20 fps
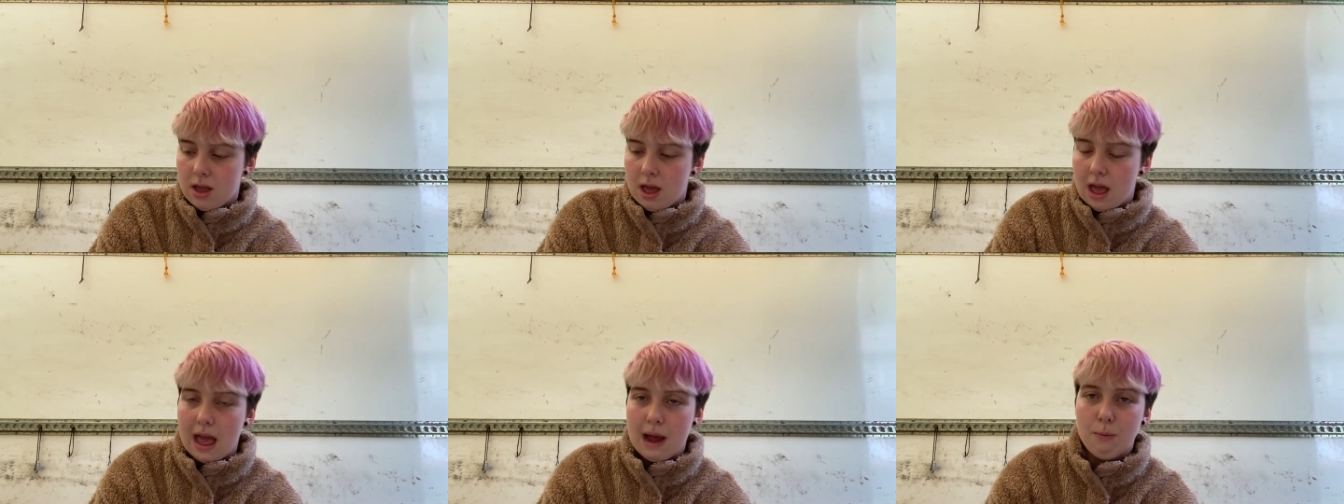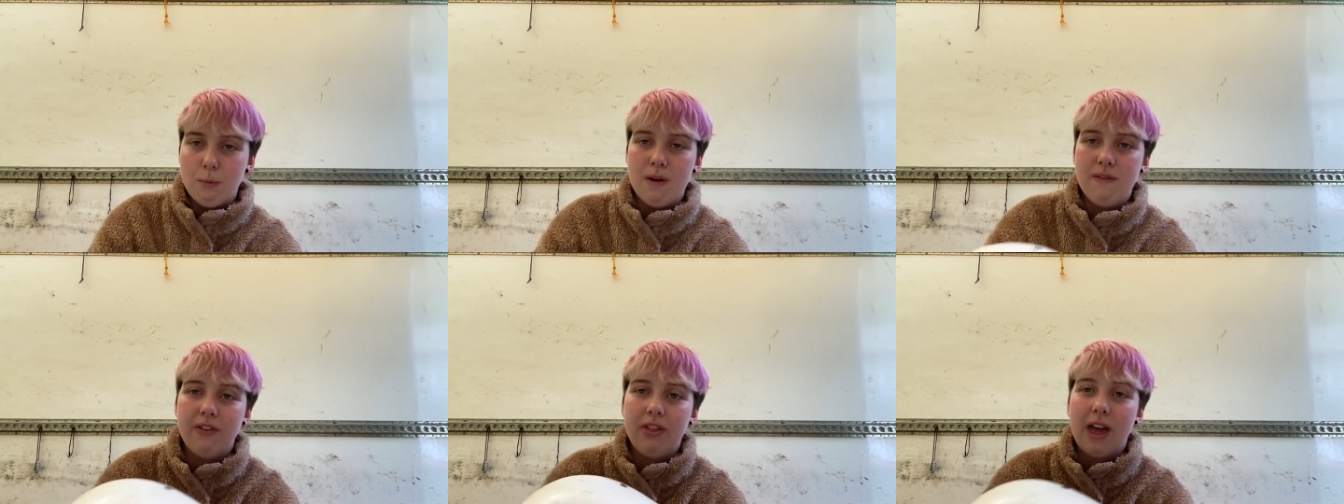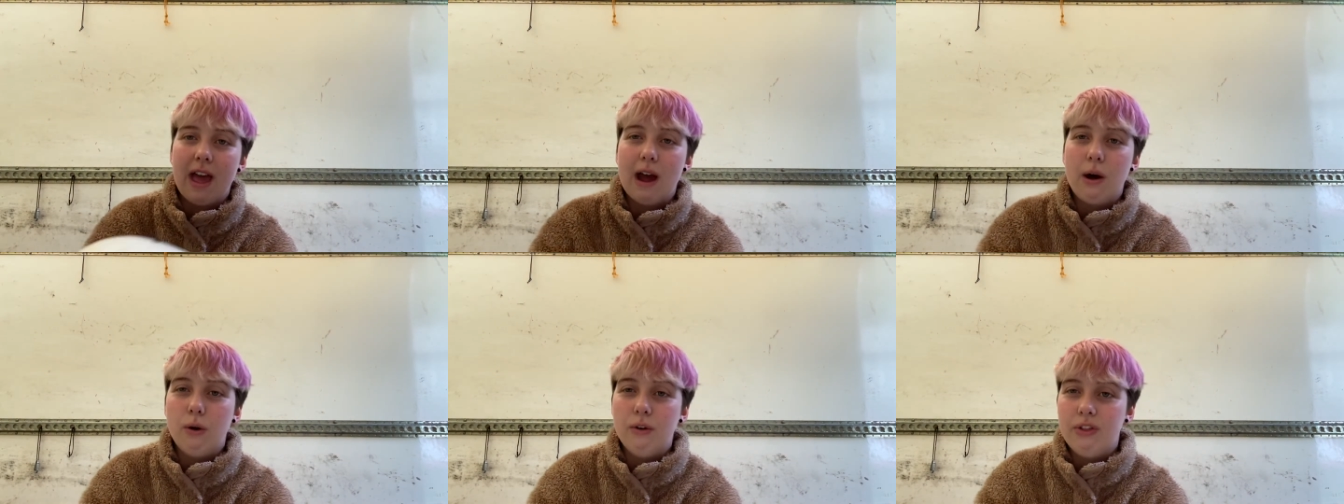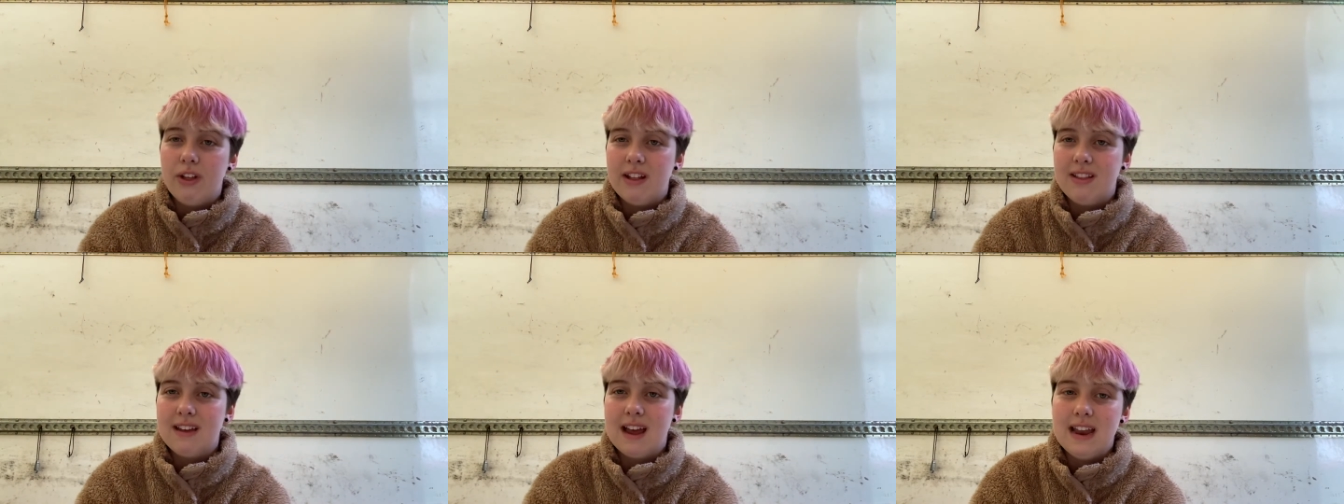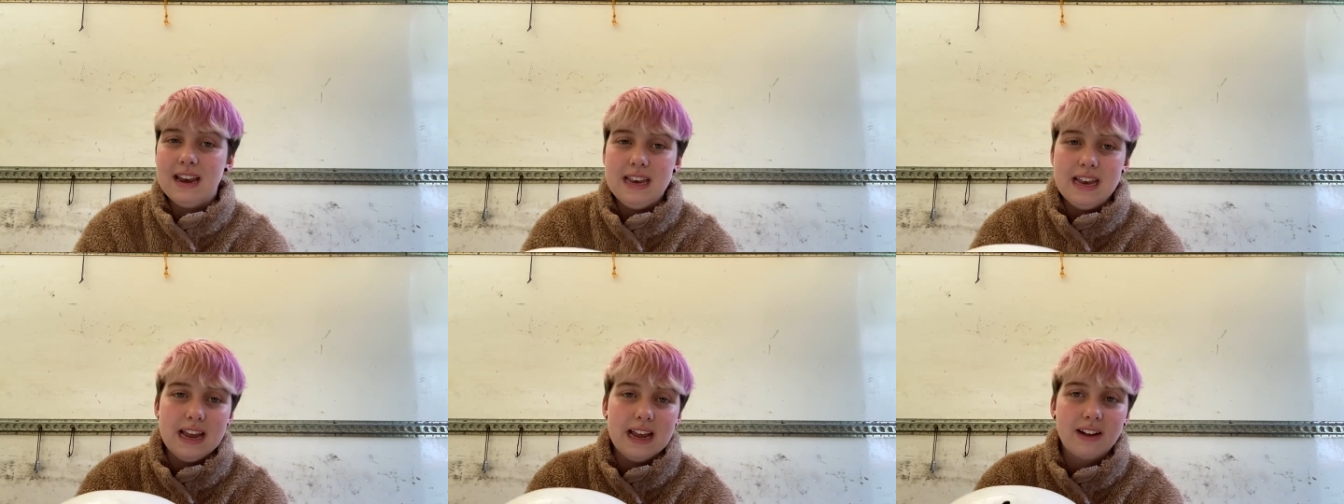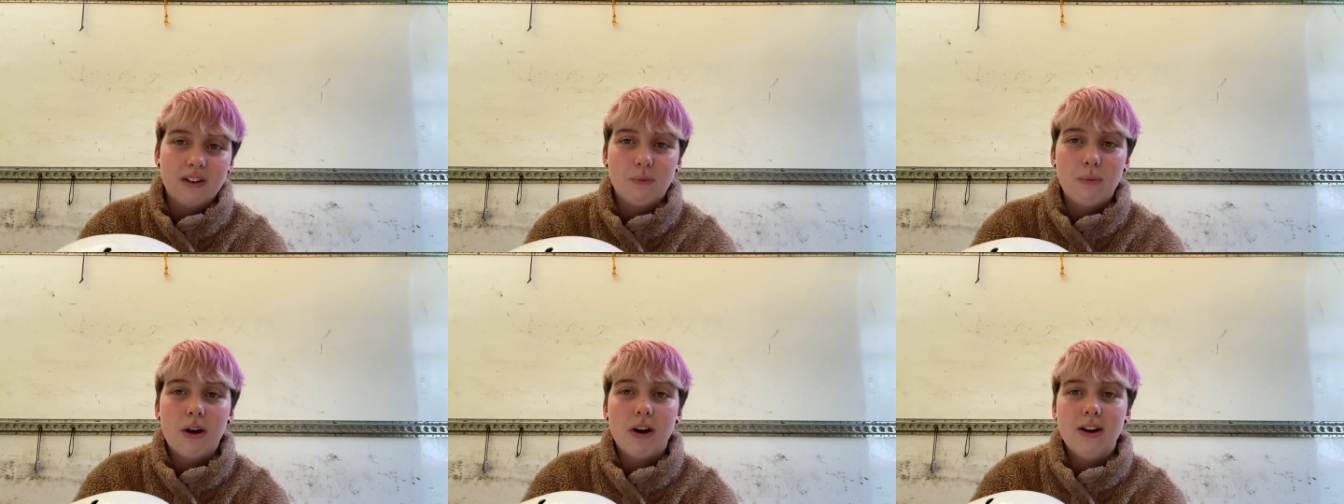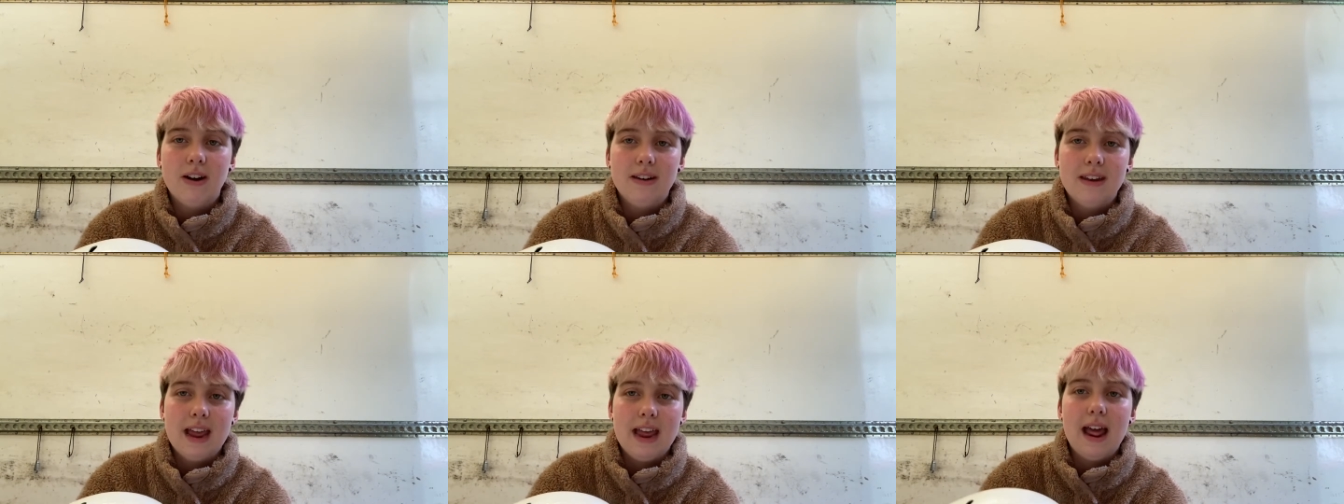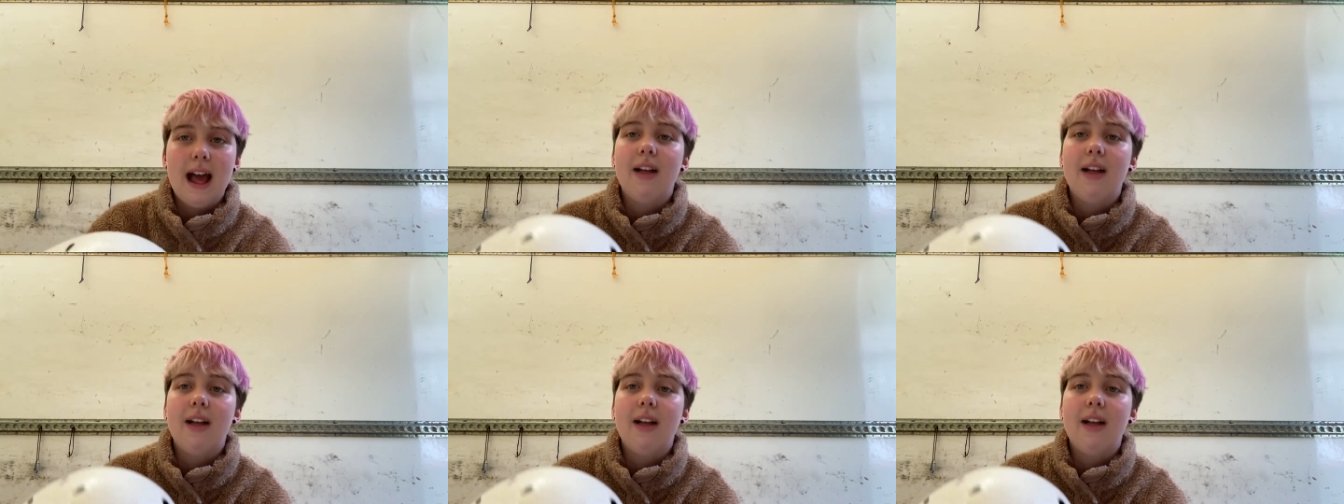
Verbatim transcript: and whether they're out their 10 year expiry date,